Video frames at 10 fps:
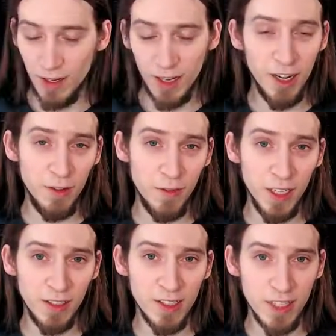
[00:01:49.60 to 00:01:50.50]
And I
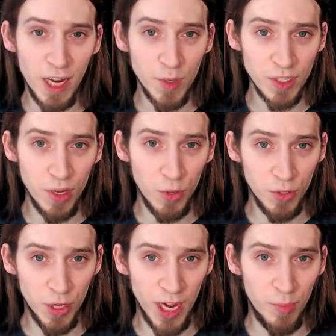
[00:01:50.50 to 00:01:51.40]
think the same is going
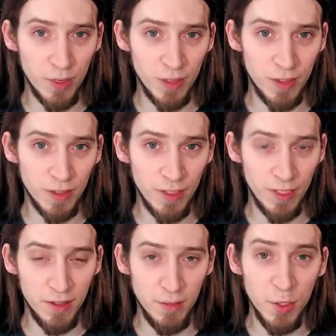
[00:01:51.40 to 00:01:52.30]
to happen in
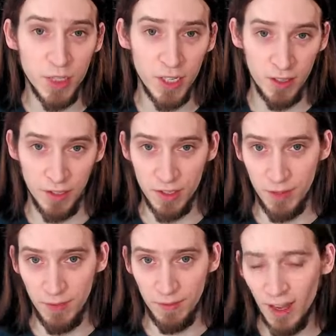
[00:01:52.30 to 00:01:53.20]
the music industry.